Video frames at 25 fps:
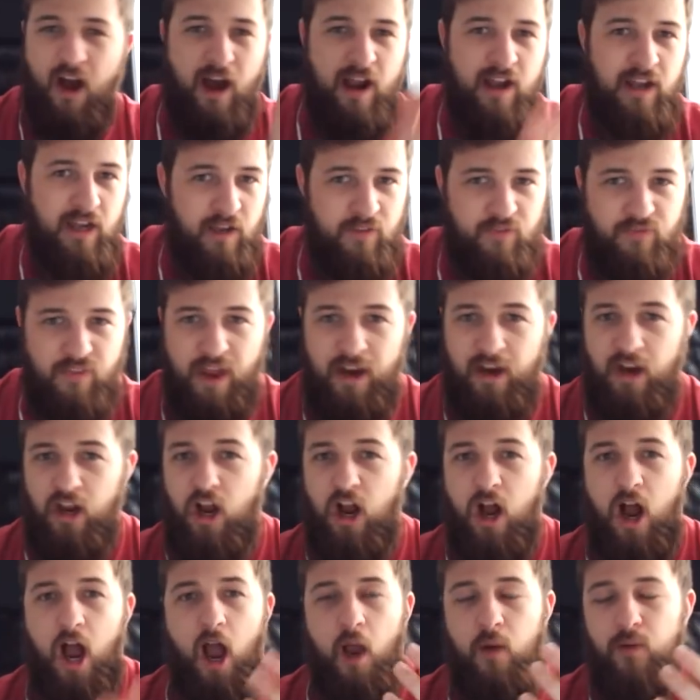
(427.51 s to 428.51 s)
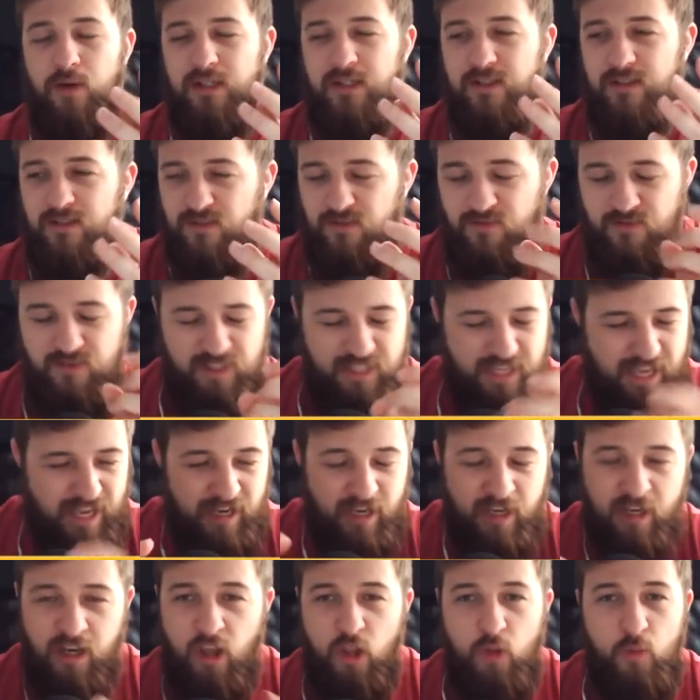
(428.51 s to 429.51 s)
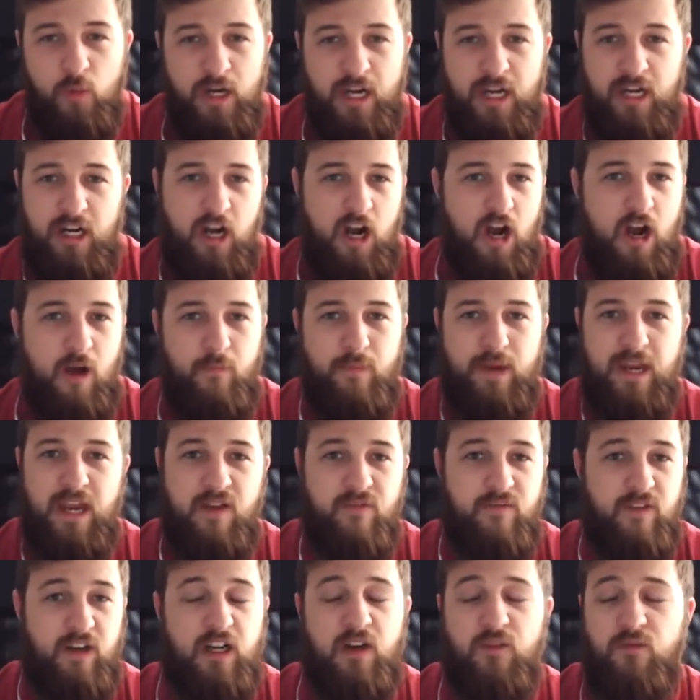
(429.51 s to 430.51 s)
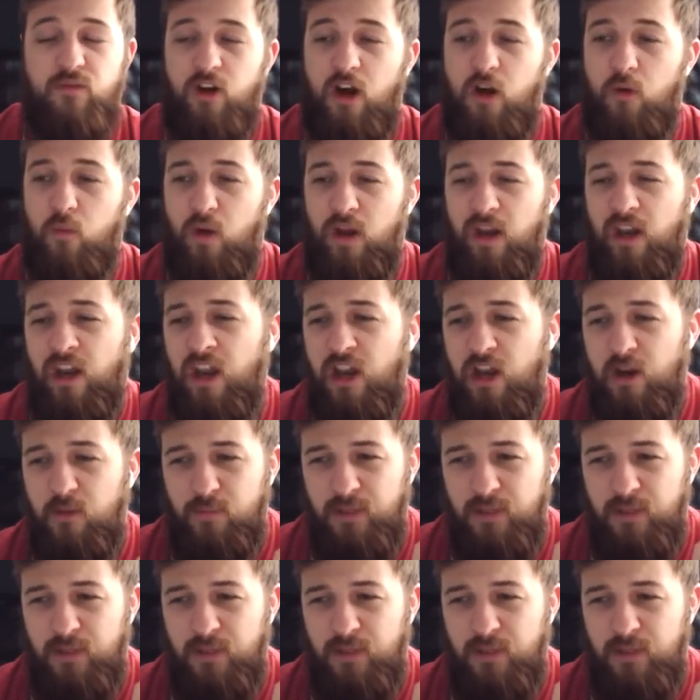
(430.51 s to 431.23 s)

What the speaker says: I love that car. I would get another one in a heartbeat if I could find one,